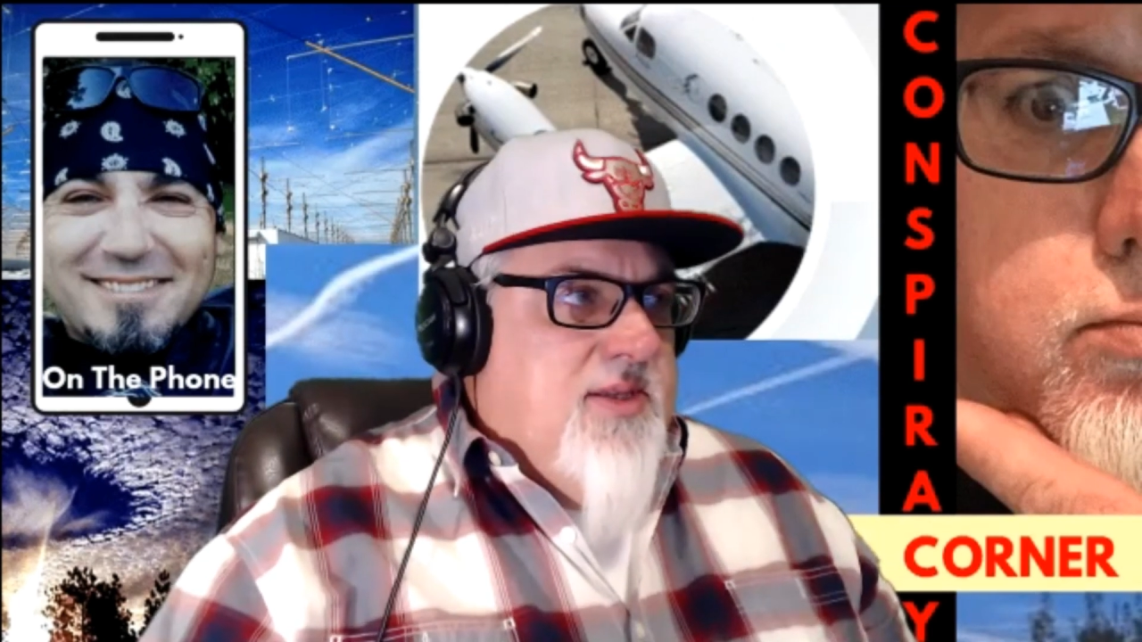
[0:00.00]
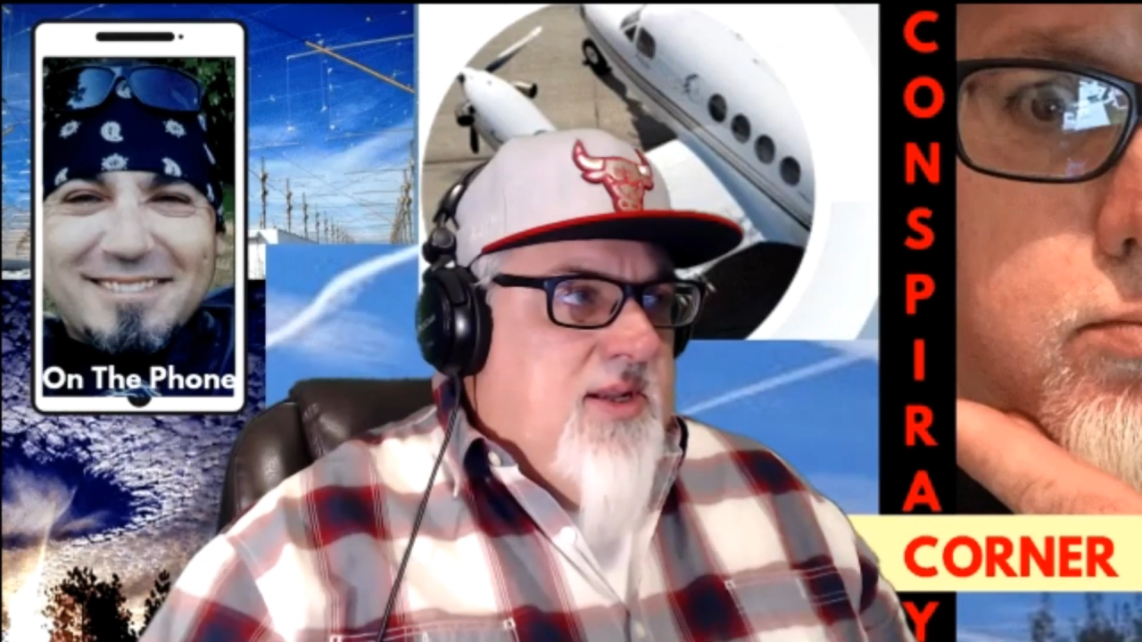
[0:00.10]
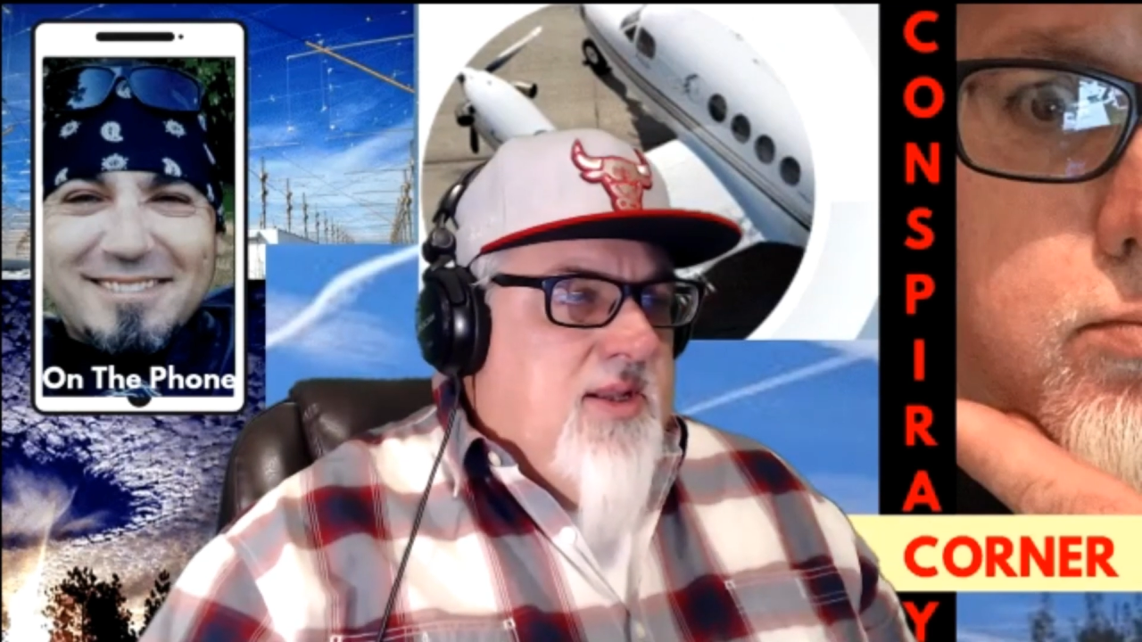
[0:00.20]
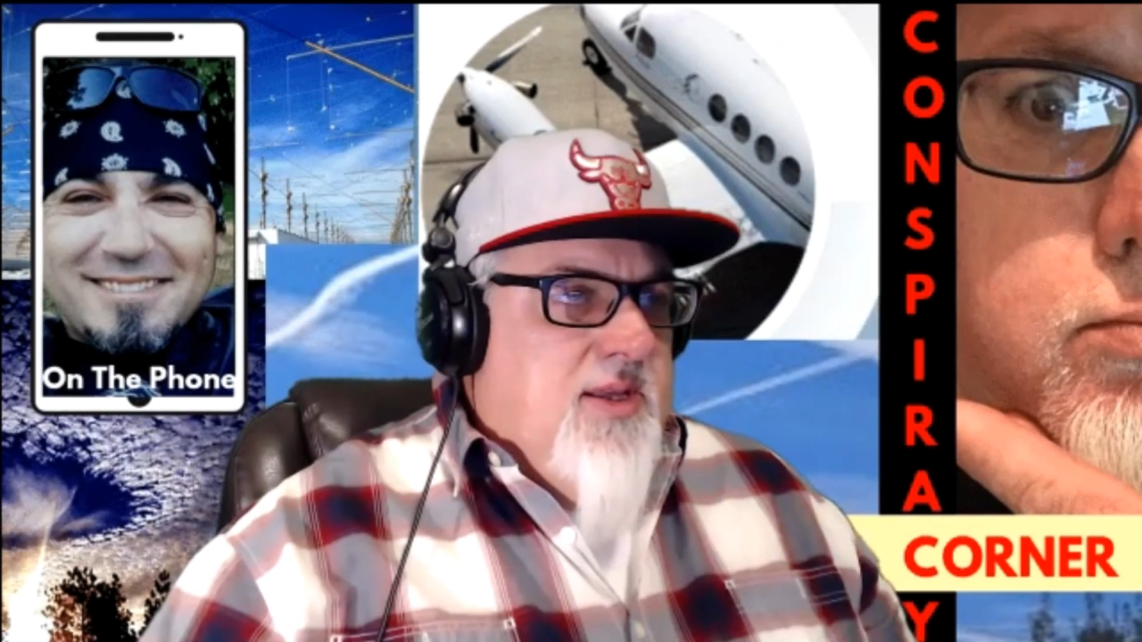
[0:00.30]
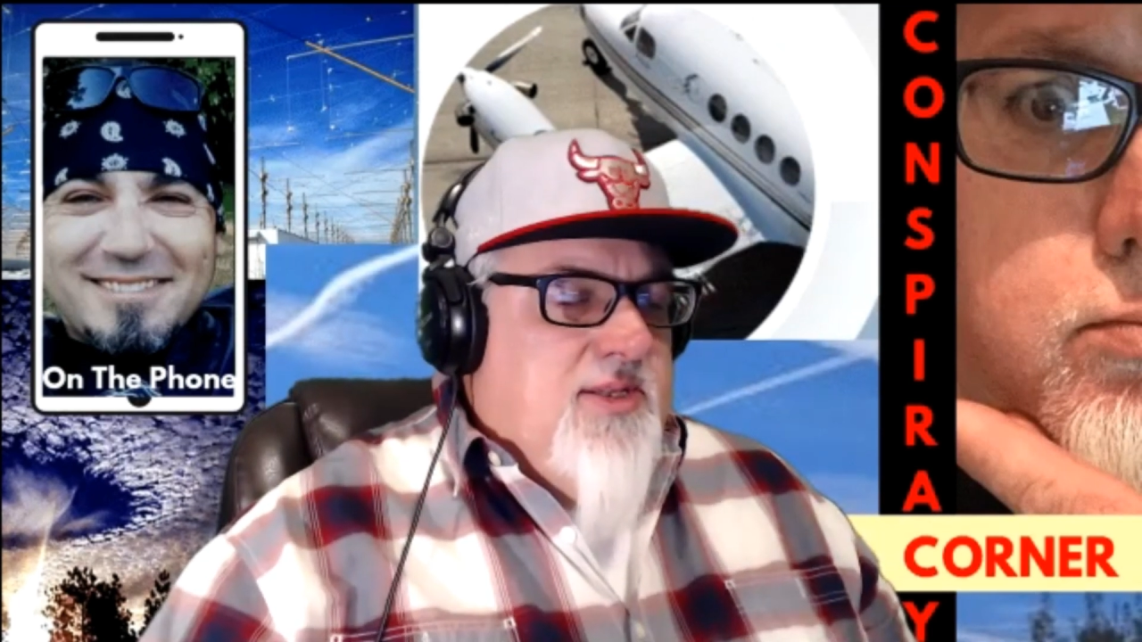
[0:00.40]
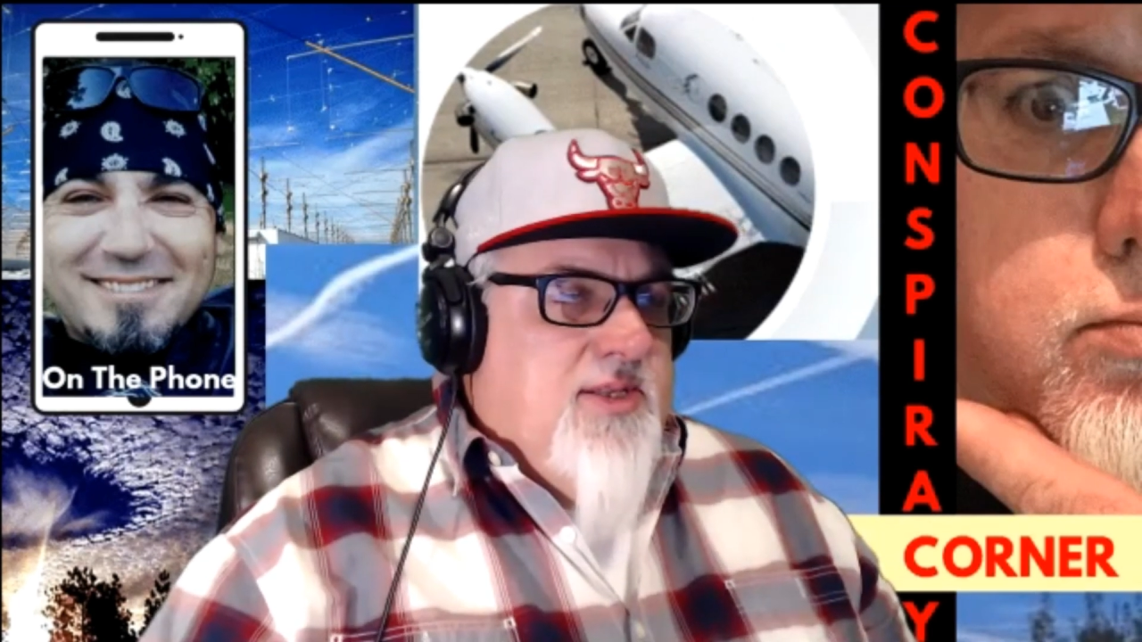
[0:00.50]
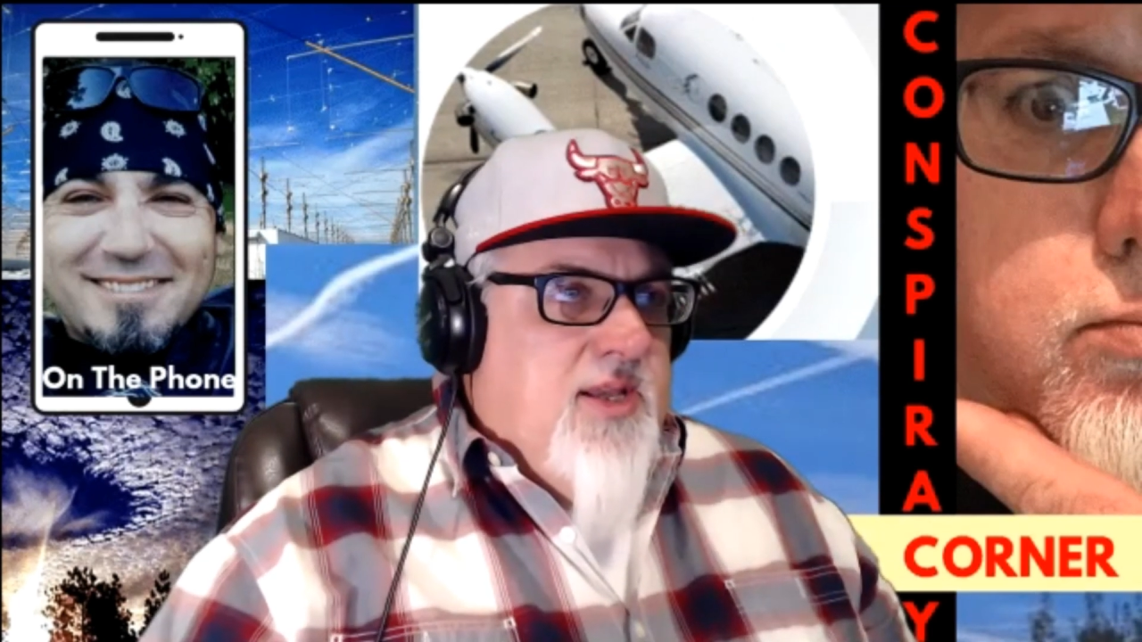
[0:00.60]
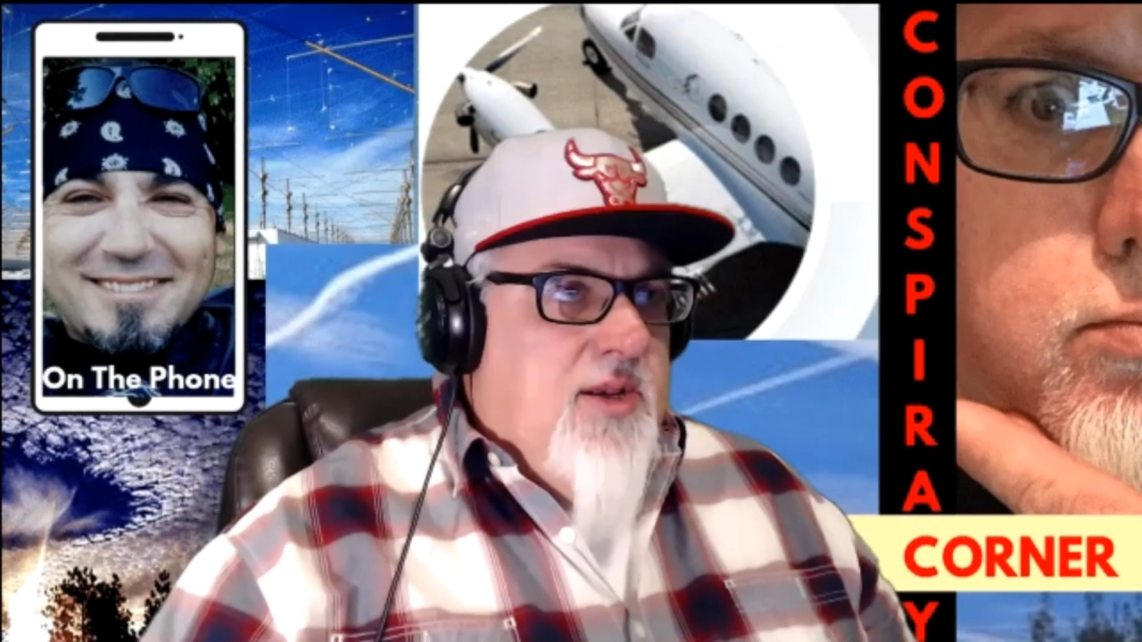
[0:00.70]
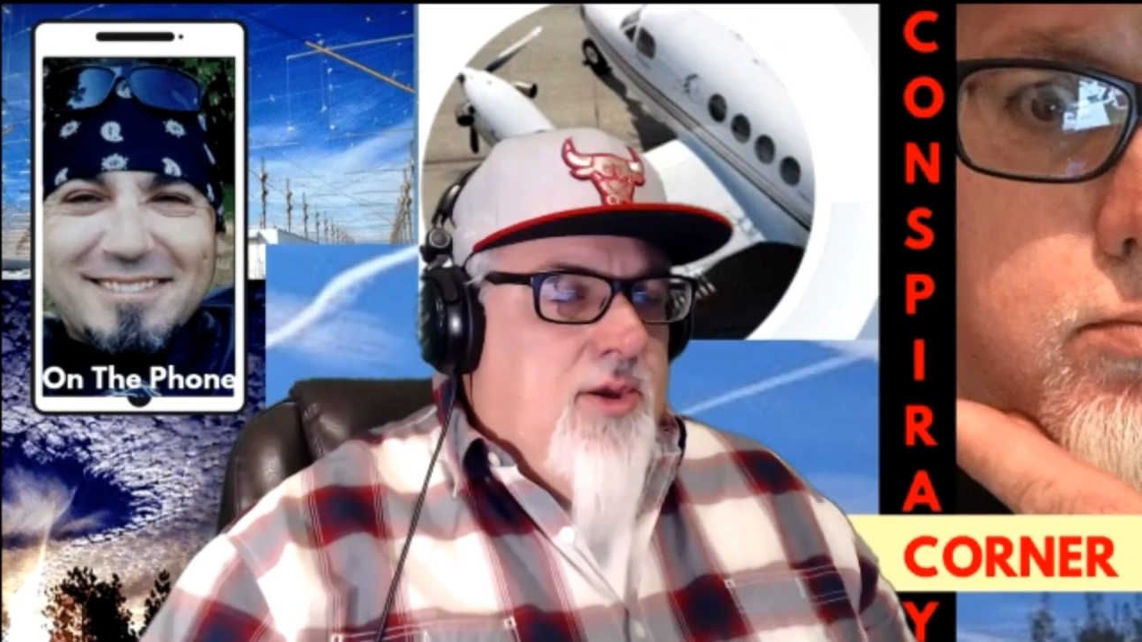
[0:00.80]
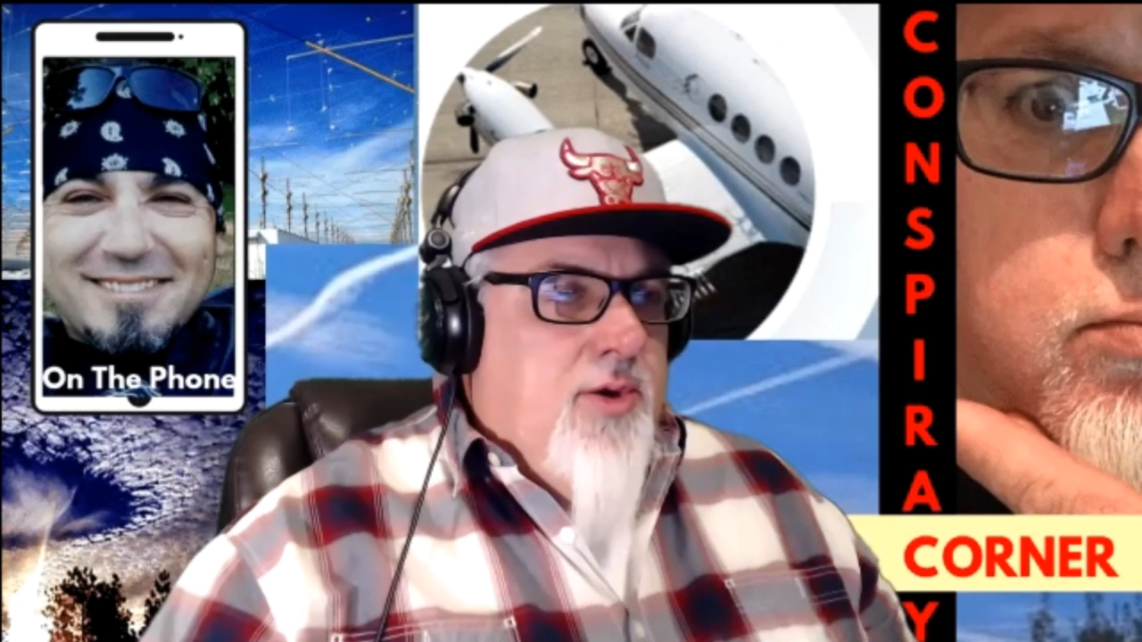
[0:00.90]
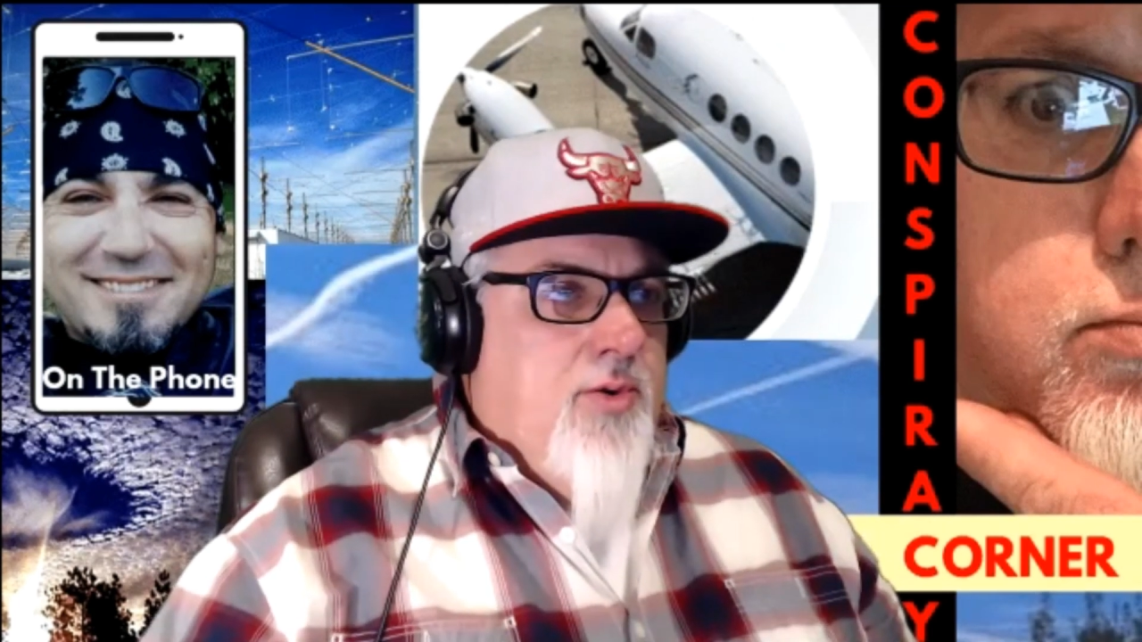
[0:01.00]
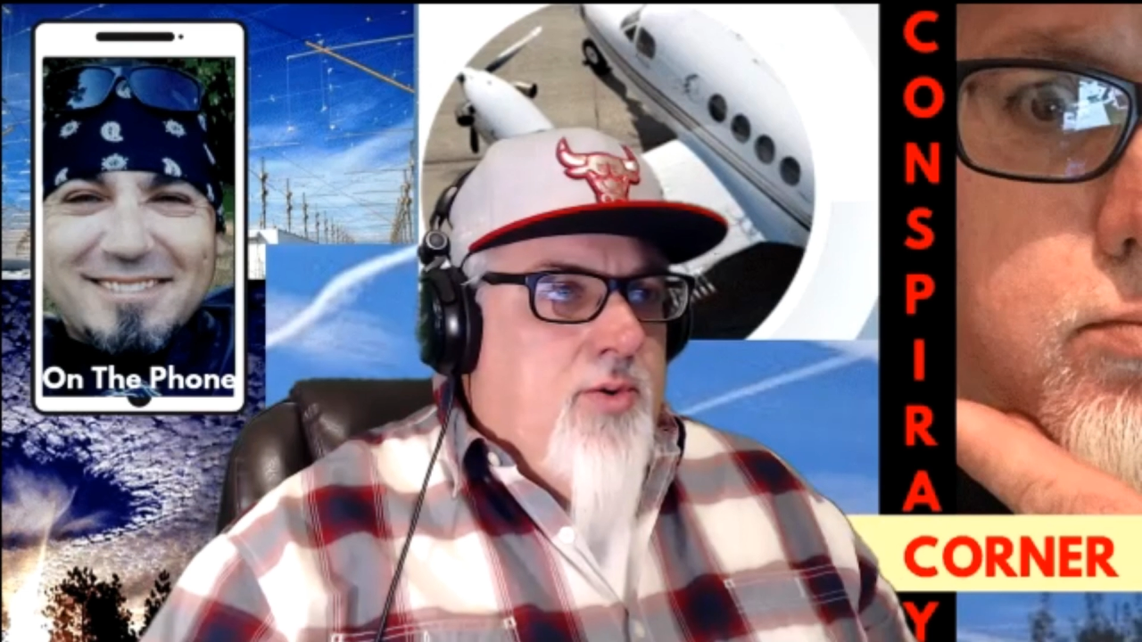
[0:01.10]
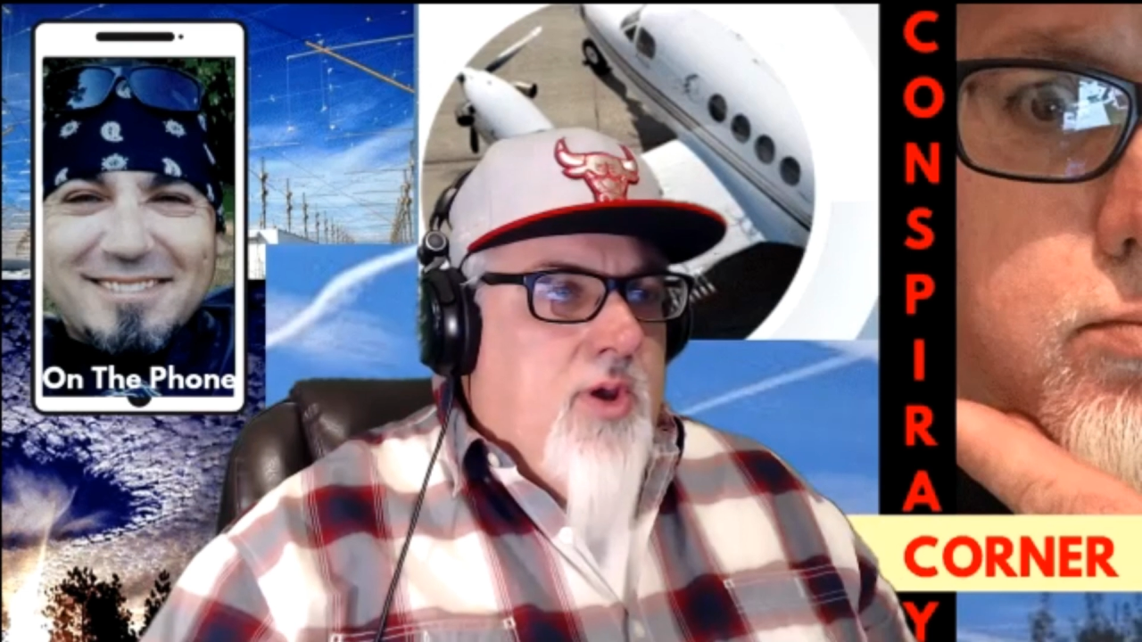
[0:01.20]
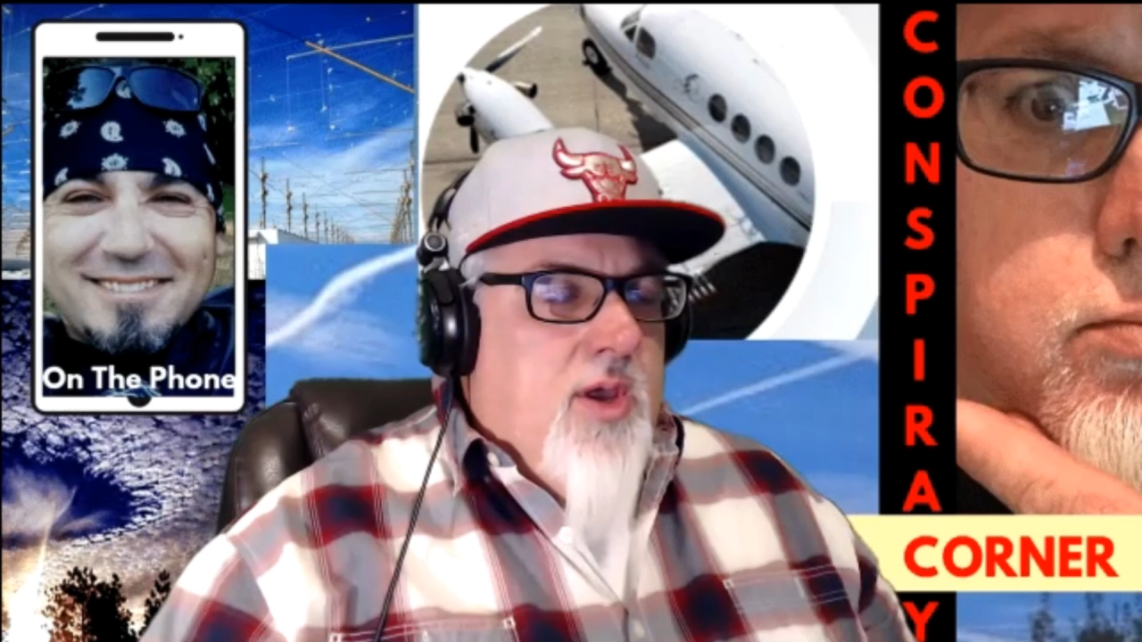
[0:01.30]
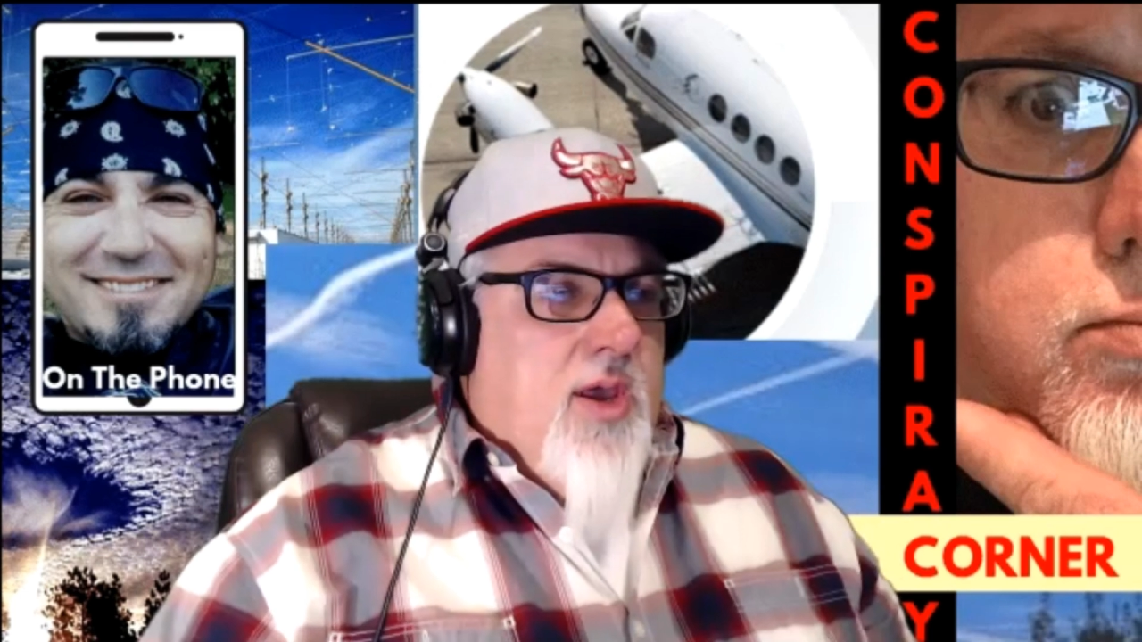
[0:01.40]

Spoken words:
and at least he knew,